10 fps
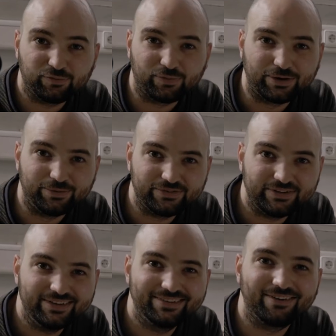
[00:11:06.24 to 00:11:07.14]
the
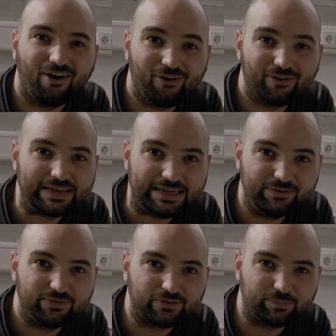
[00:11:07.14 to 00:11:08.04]
frequencies all
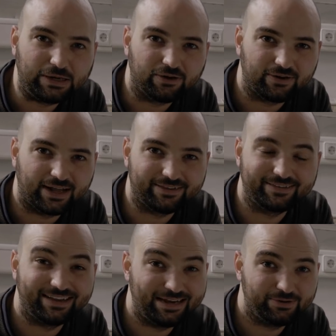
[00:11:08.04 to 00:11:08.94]
leave the speaker at the
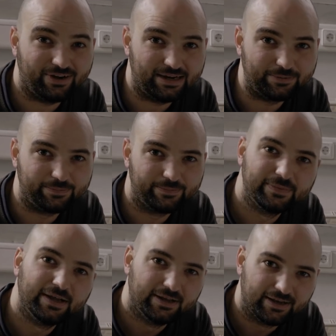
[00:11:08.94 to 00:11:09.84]
same time.
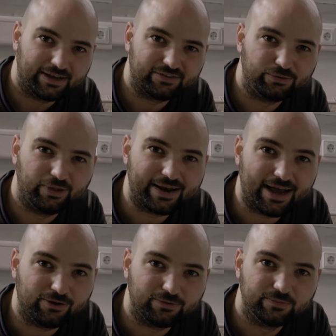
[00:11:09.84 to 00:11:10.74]
Let's do that
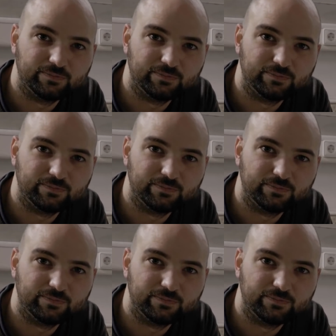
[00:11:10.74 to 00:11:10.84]
now.